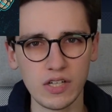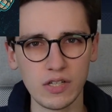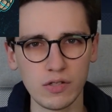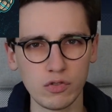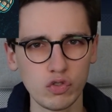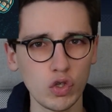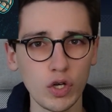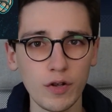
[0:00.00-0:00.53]

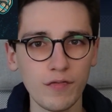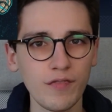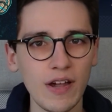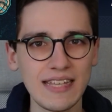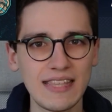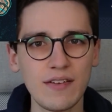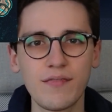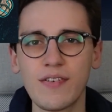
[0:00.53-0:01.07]
certified
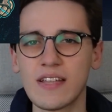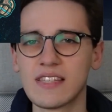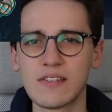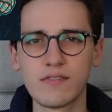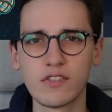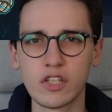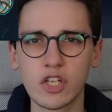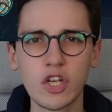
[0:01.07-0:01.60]
defensive
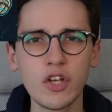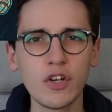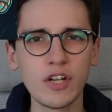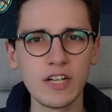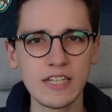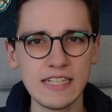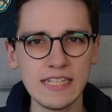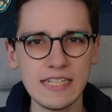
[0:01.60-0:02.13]

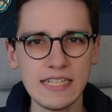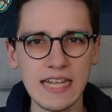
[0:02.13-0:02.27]
security